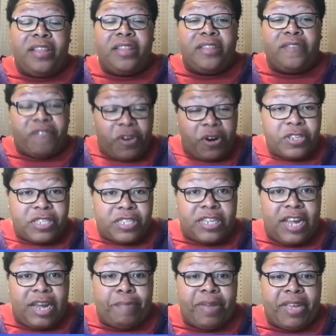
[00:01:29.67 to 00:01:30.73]
the first
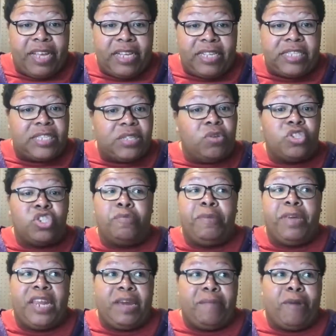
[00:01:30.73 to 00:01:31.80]
step is social
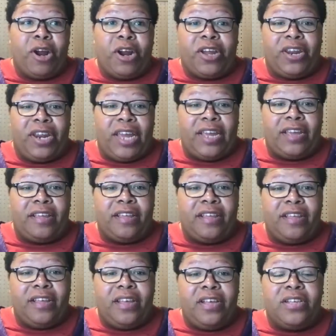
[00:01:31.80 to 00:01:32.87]
media marketing.
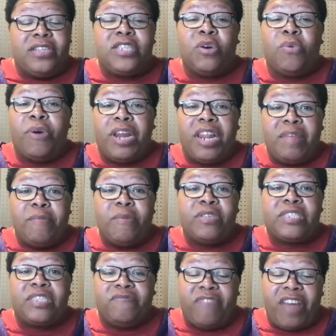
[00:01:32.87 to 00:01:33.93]
So one of the
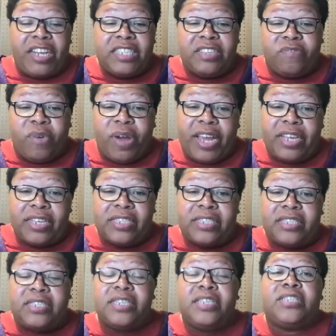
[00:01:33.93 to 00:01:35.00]
most effective
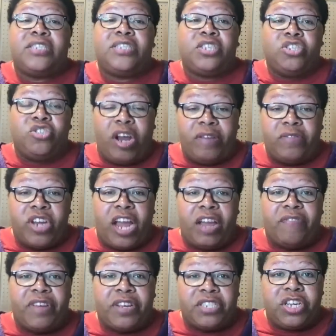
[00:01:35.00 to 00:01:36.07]
ways is to drive
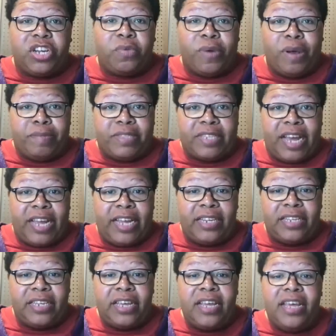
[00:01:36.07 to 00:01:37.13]
traffic to your website
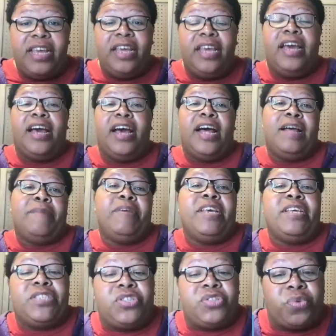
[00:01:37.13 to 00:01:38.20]

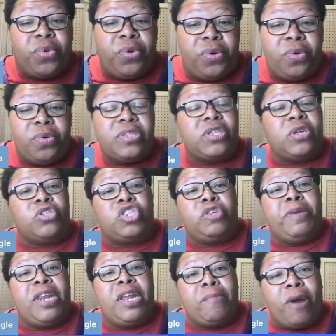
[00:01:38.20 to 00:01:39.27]
is through
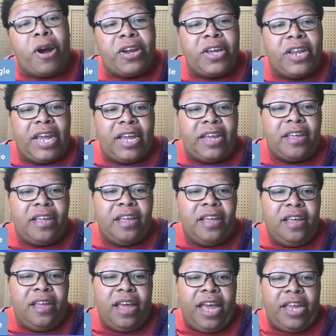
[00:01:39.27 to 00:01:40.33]
social media marketing.
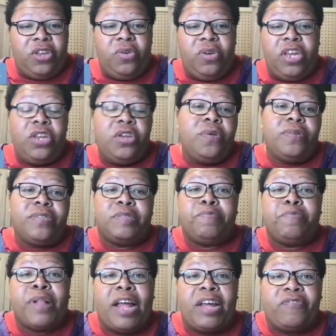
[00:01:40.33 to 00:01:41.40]
And you can use
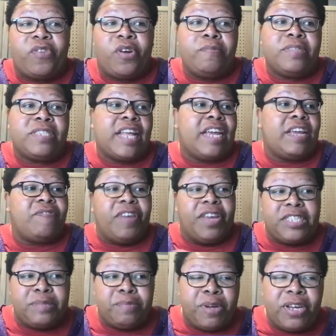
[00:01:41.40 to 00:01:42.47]
platforms like
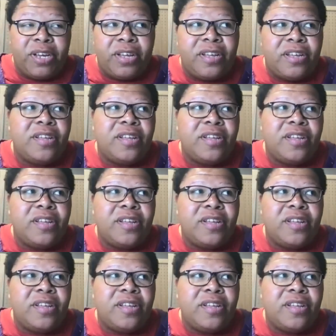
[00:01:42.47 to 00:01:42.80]
Facebook,